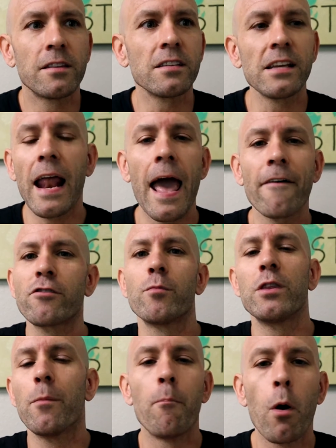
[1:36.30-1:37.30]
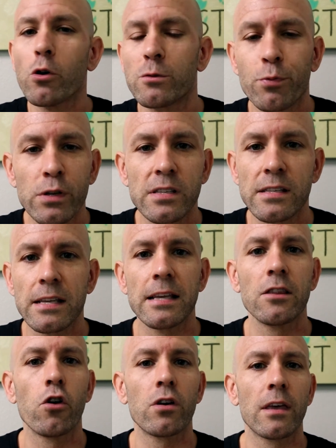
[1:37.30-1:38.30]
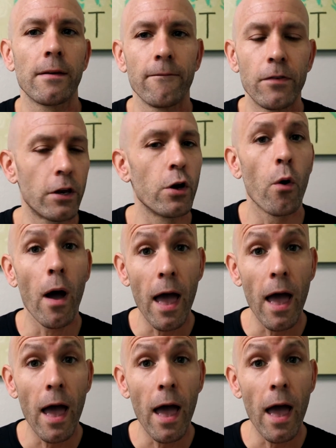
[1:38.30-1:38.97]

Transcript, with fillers: doesn't have to be the most pristine looking video